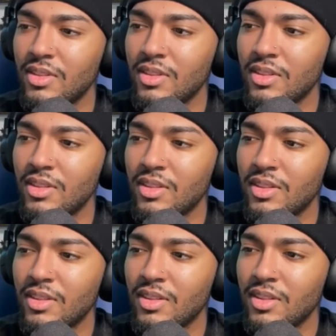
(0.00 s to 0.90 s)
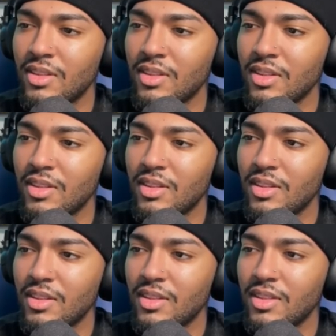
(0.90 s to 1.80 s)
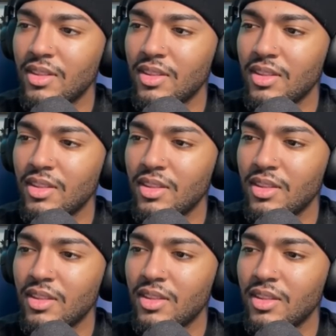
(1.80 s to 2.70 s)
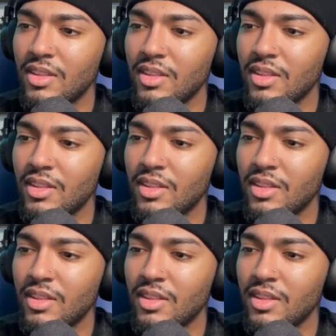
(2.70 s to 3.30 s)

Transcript: (not speaking)